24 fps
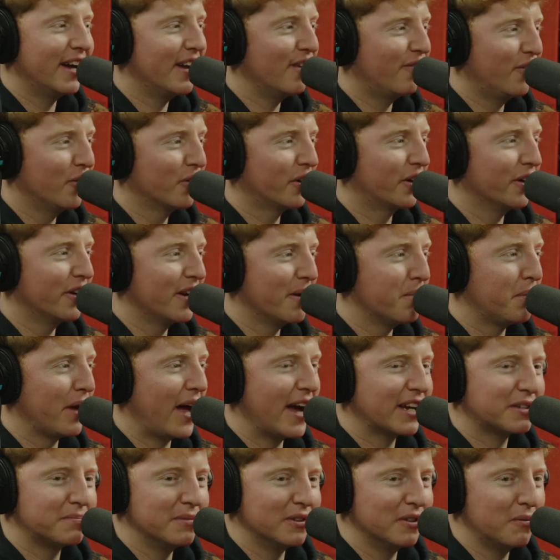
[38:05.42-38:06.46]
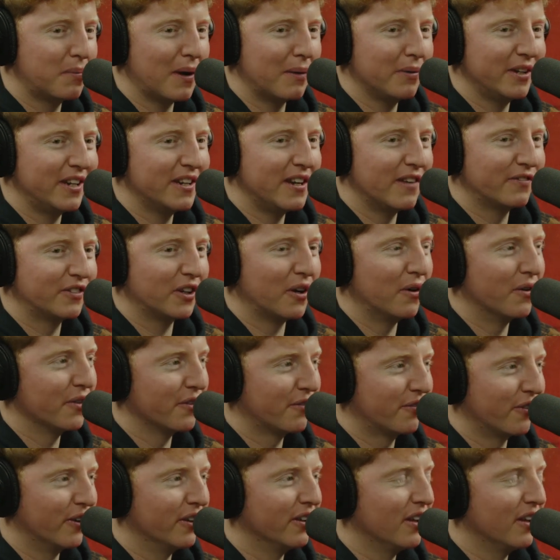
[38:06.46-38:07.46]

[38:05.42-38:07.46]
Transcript: If you were good at blacksmith, you probably didn't have to go on the front